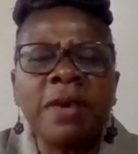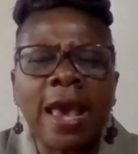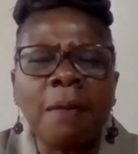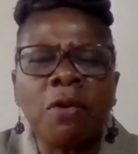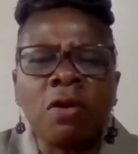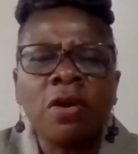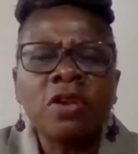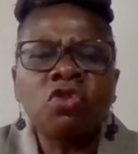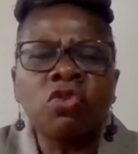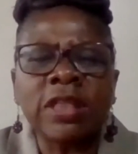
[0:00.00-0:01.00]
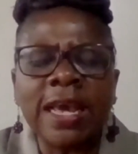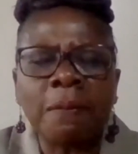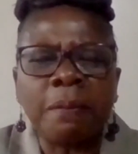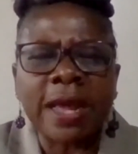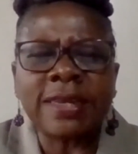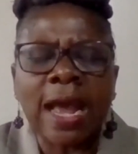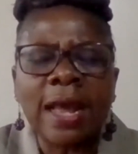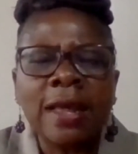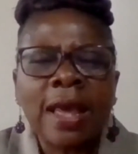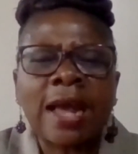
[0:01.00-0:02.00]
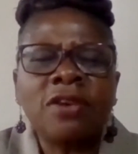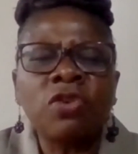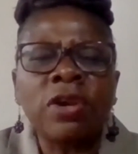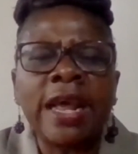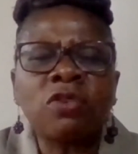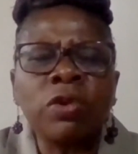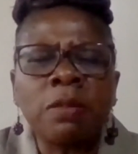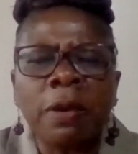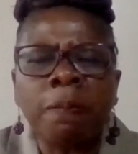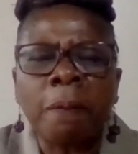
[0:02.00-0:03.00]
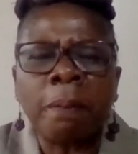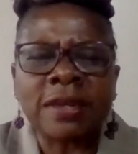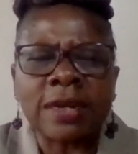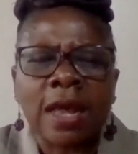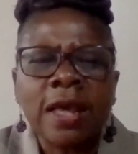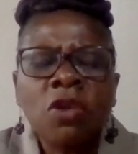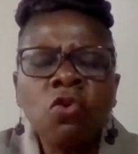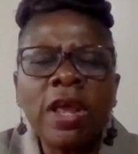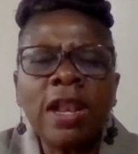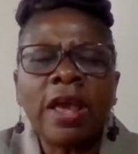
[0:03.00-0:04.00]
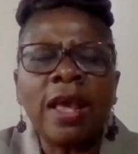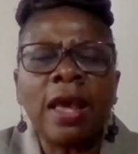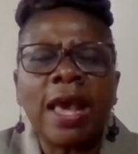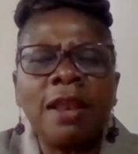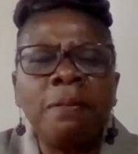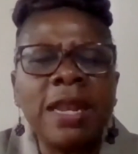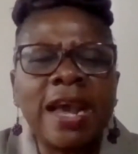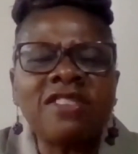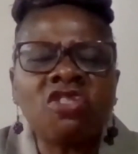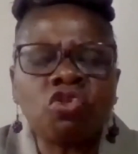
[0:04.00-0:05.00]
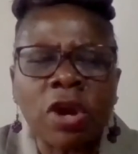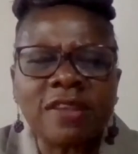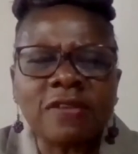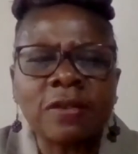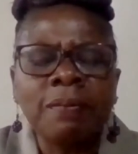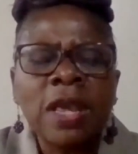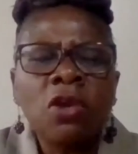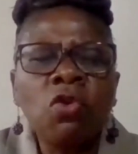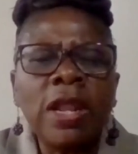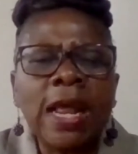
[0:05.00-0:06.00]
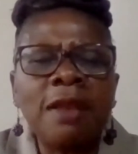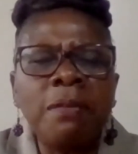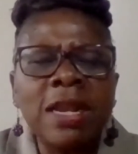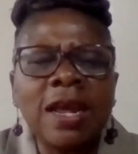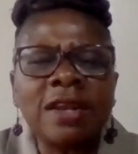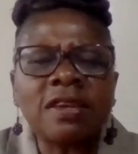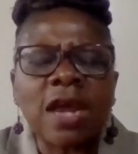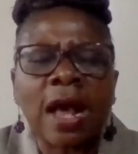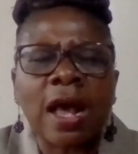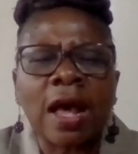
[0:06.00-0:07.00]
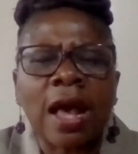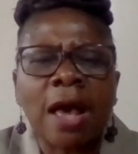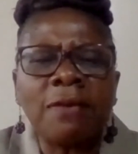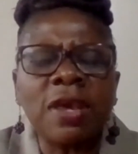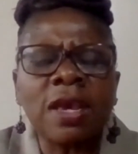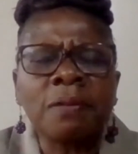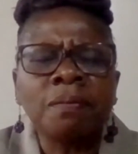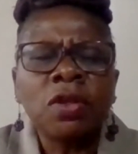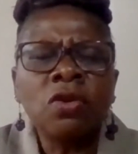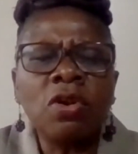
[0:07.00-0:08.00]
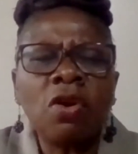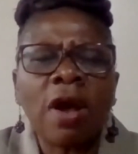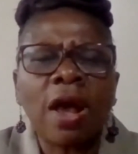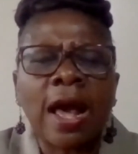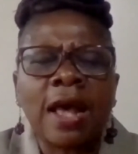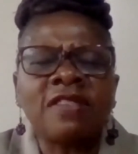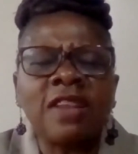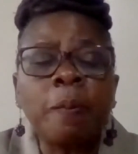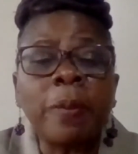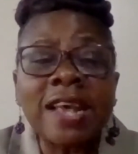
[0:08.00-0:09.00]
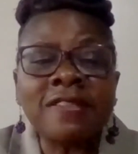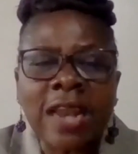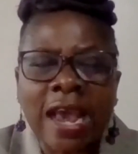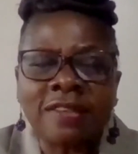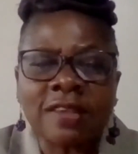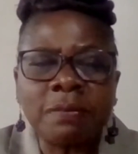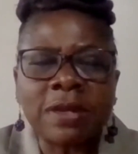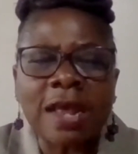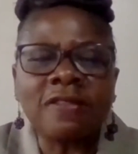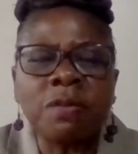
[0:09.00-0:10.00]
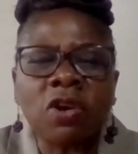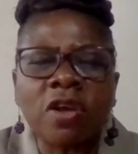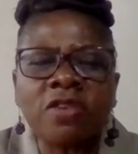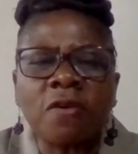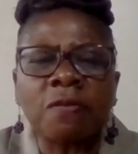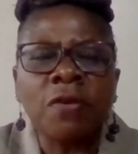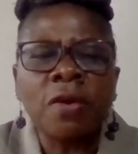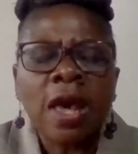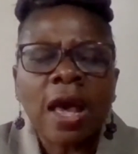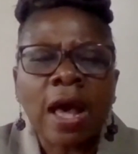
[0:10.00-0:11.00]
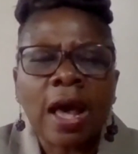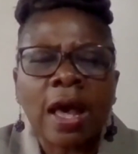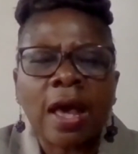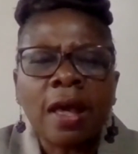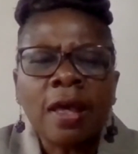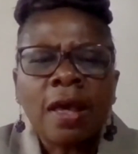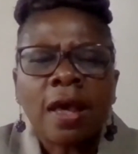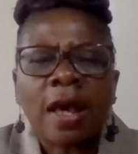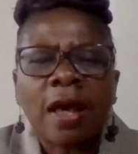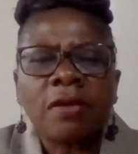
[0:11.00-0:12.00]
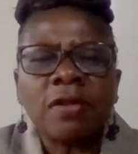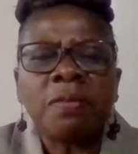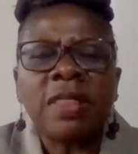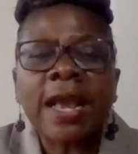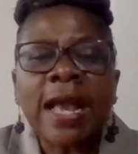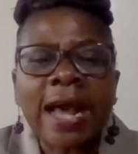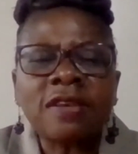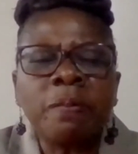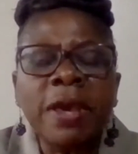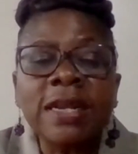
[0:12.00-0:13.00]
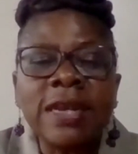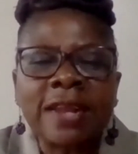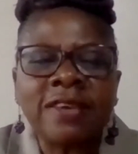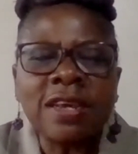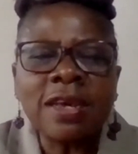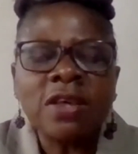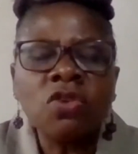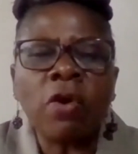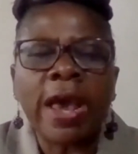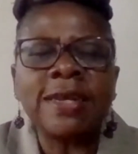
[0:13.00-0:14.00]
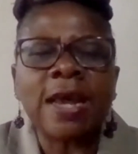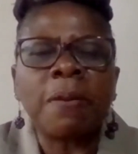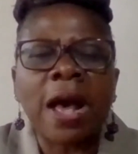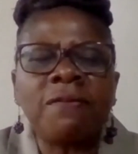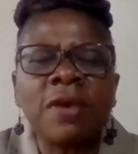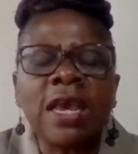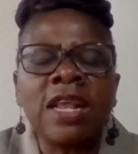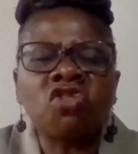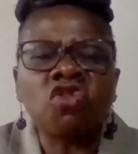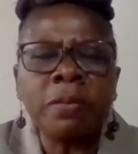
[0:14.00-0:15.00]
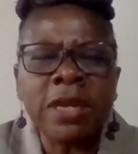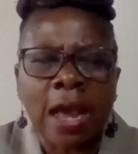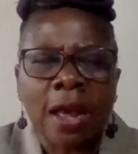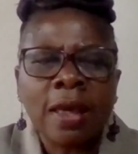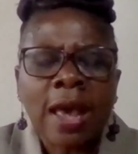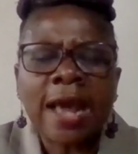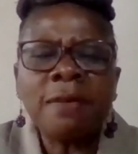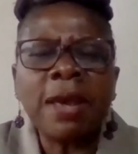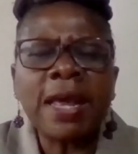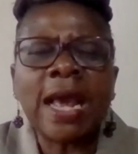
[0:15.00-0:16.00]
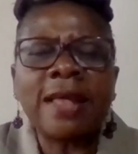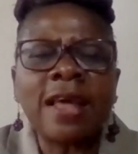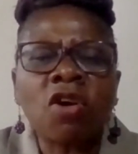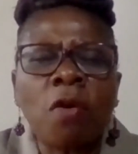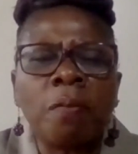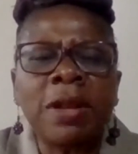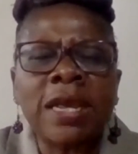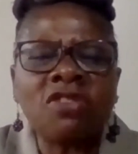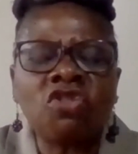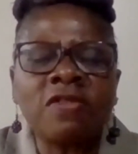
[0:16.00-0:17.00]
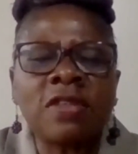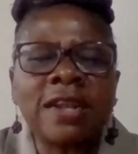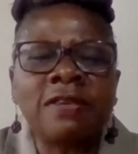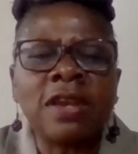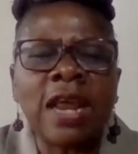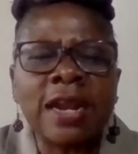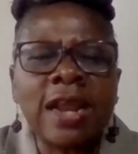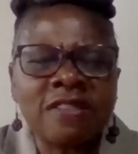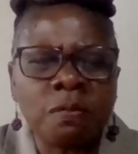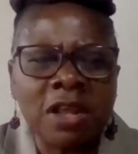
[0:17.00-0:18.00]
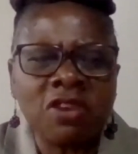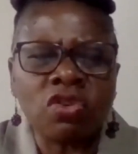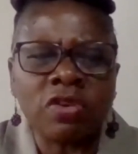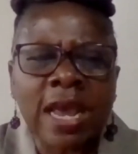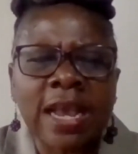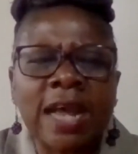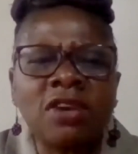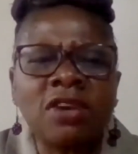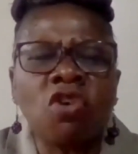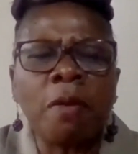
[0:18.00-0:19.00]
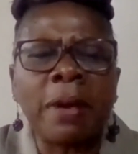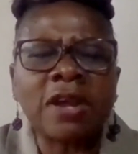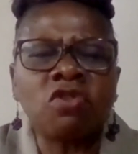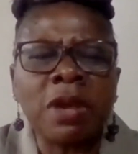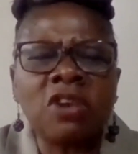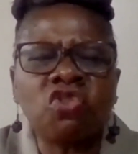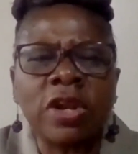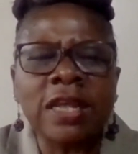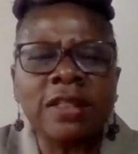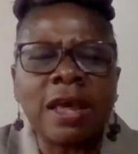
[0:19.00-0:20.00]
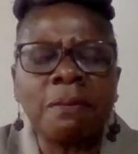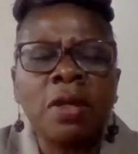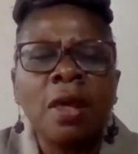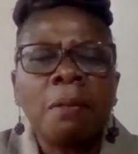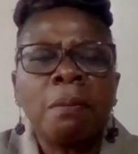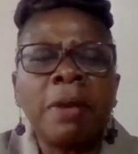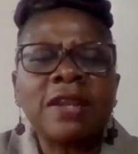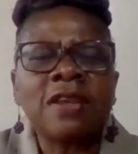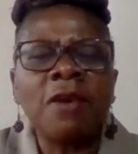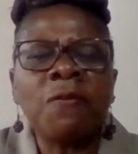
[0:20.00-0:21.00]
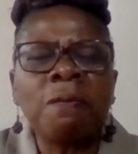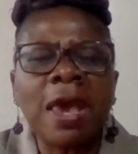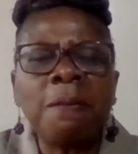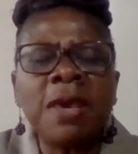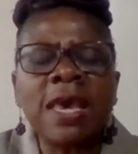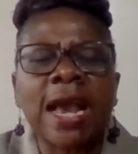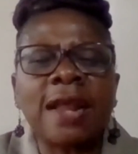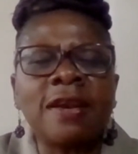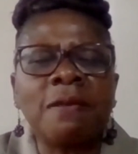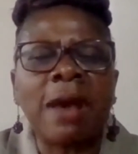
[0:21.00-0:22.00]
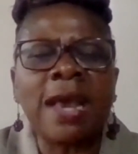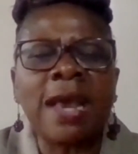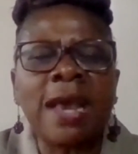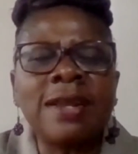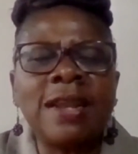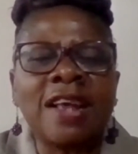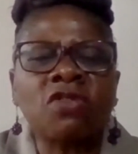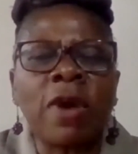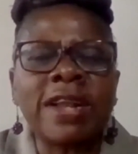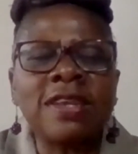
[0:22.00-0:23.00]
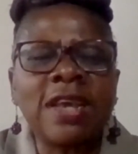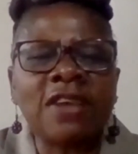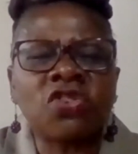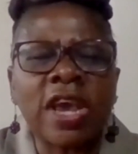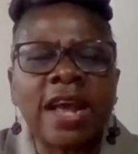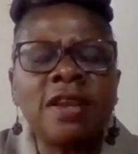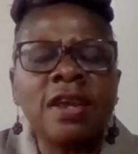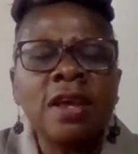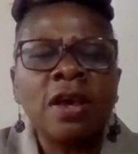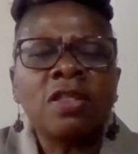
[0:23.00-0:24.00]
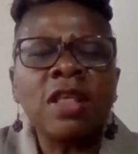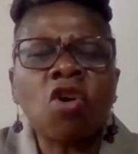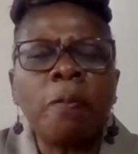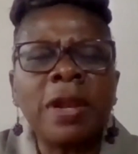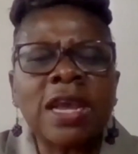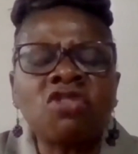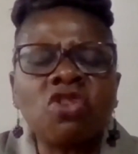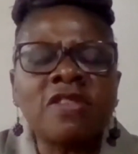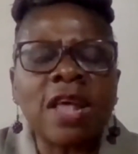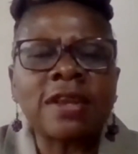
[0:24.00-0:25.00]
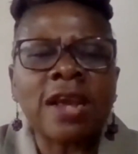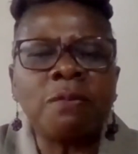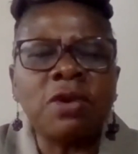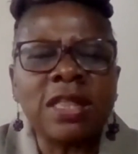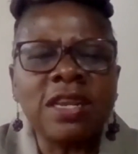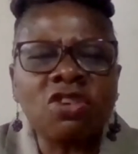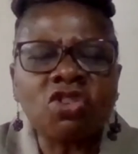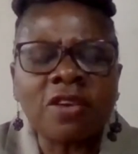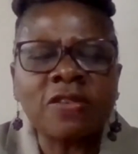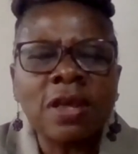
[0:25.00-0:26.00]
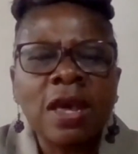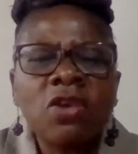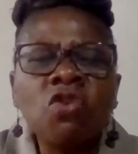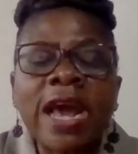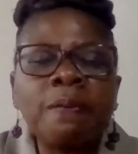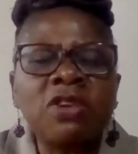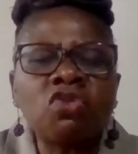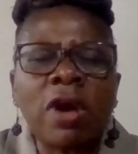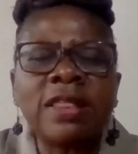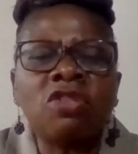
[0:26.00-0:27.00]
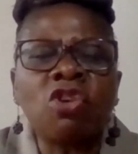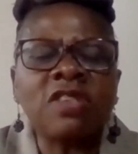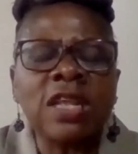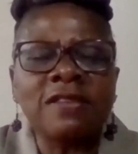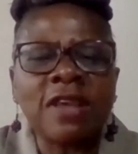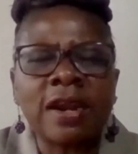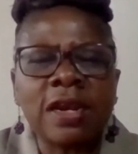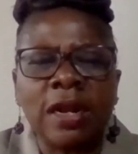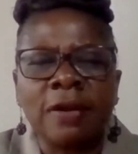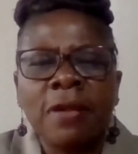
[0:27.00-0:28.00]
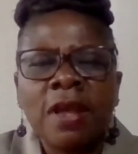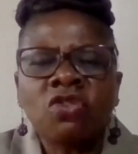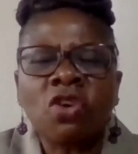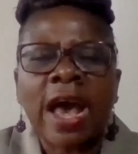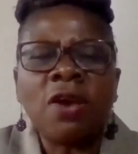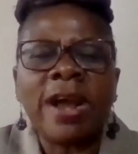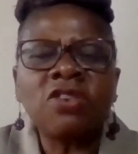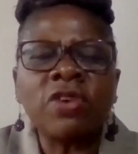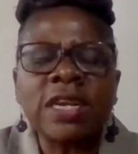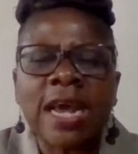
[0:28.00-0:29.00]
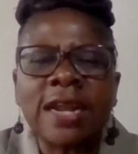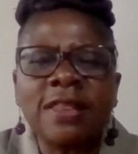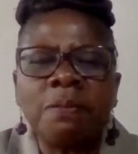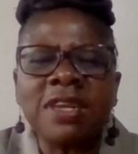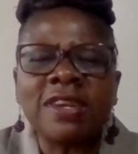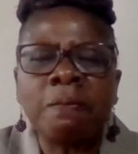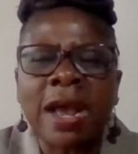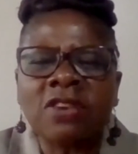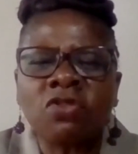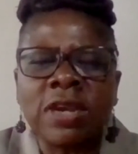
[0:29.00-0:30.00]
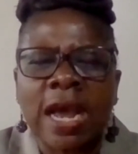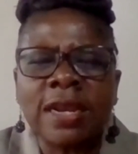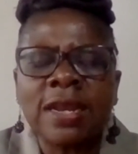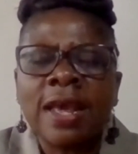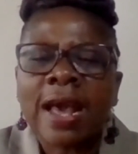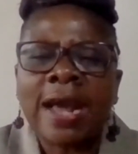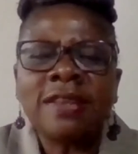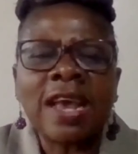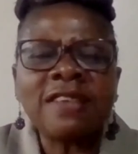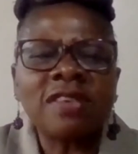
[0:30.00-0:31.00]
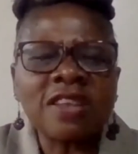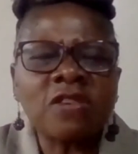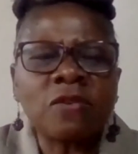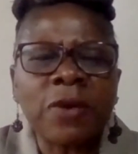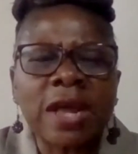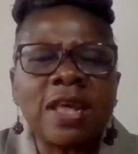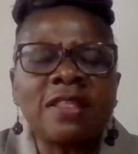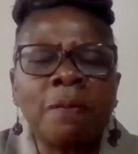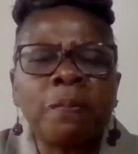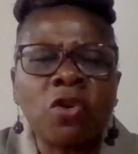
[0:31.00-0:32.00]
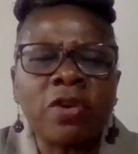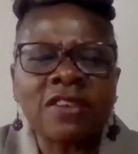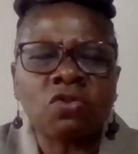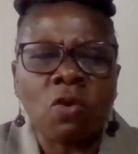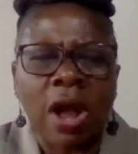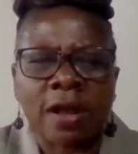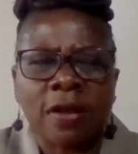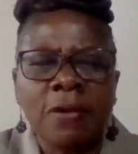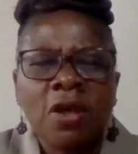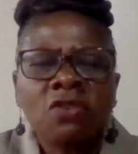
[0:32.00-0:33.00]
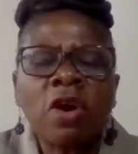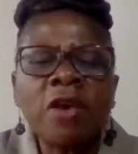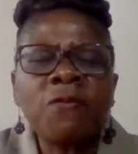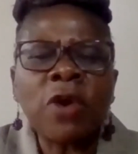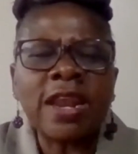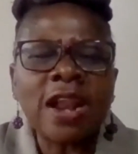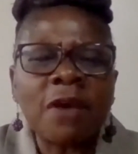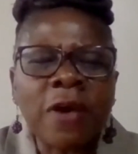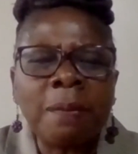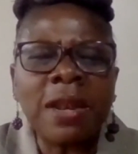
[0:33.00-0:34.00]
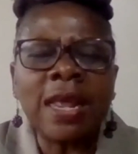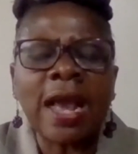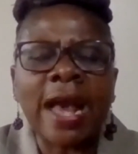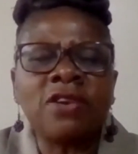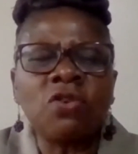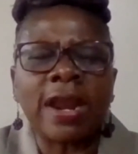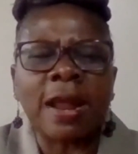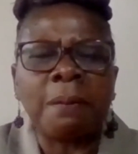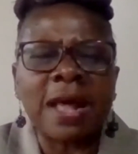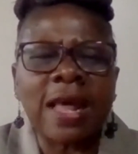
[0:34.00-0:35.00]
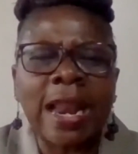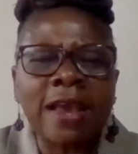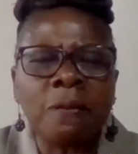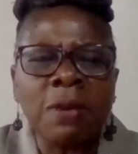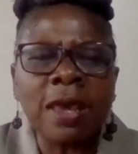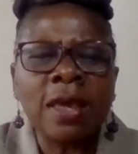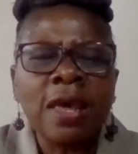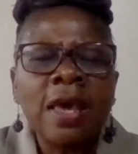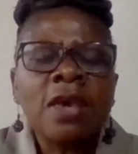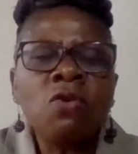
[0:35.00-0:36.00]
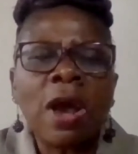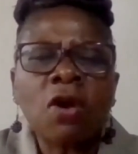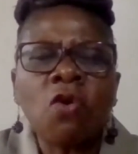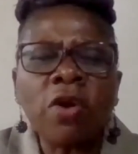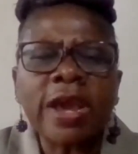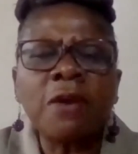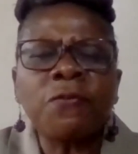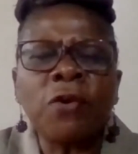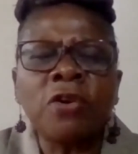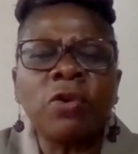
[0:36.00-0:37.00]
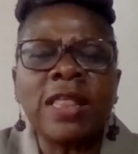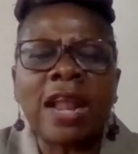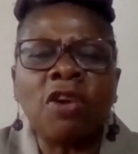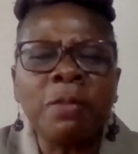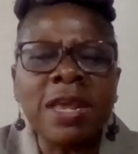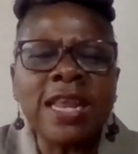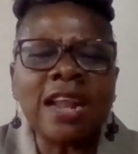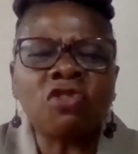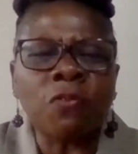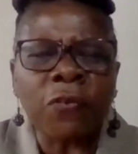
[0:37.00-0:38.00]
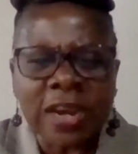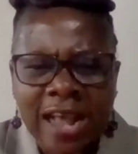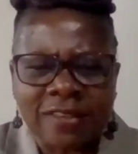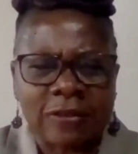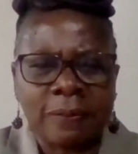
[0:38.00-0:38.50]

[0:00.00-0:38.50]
be able to think better and to relate with people better. You will eliminate stress. You will eliminate having, sleepless nights. Sometimes because of the gut being dirty, you end up having insomnia and many other complications that Dan has mentioned. I can't go back to mentioning them, but if maybe he can remind us what he has shared, the complications that come with detox, you can be sure that those things are real. So I want to return the meeting back to Dan and just testify that the products work. So if you are in a family and you are a mother like me, you are cooking food with aluminum sufurias,